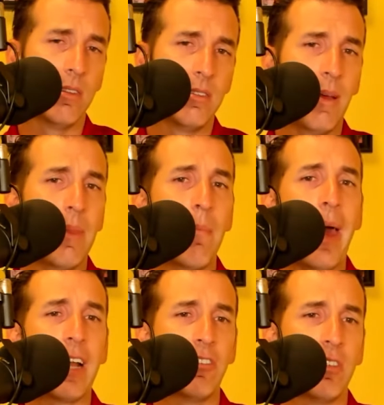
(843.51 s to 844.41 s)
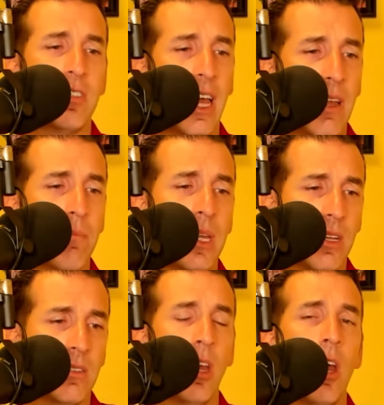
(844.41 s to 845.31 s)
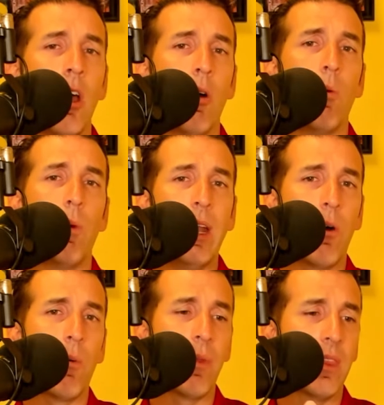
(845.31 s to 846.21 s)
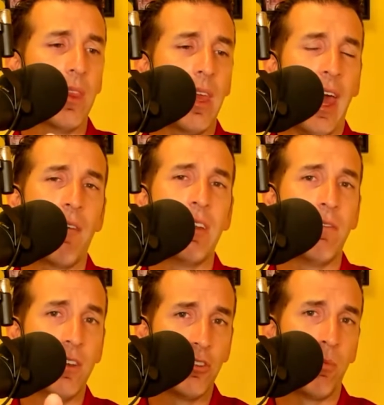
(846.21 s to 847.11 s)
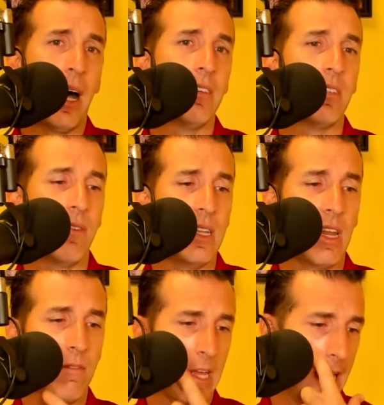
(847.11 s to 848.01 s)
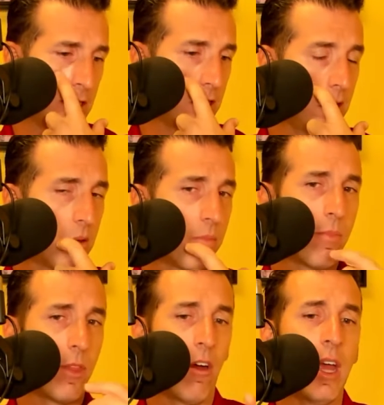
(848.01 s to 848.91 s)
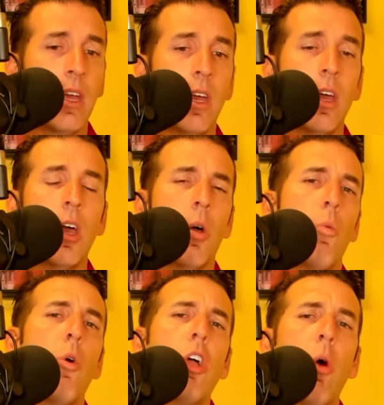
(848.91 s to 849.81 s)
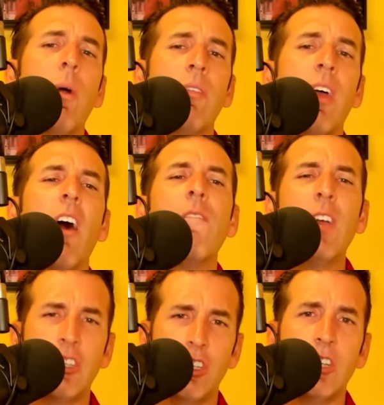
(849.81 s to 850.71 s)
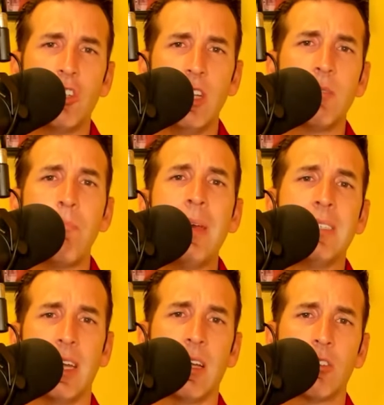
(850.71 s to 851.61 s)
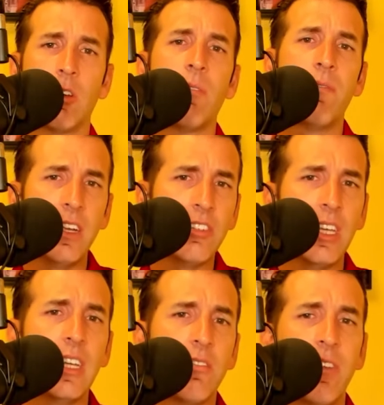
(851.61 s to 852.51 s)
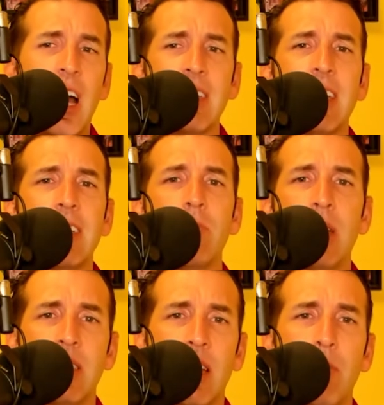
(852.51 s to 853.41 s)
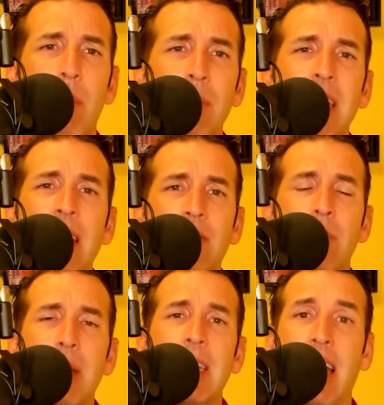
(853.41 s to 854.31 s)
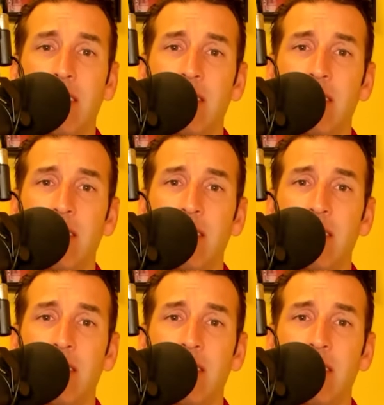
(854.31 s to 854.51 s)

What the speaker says: step that back just a second because we don't have an official positive identification, all right? We'll go with officially she's missing. So officially his fiance's missing but believed to be dead,